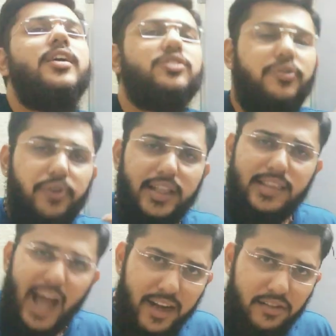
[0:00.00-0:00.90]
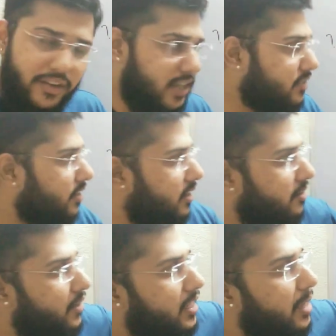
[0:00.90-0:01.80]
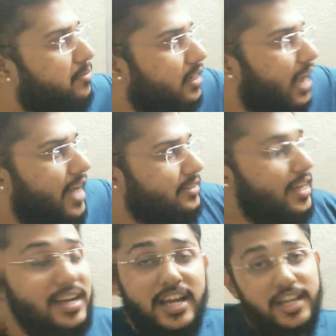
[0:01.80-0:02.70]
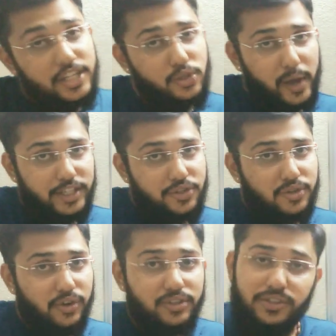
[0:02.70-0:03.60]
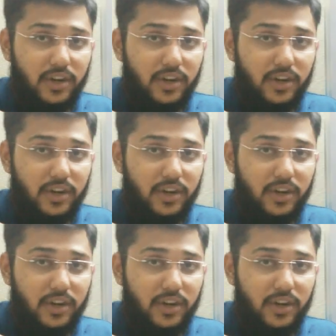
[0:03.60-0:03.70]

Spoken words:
So for that reason, we kept it as a straight strokes.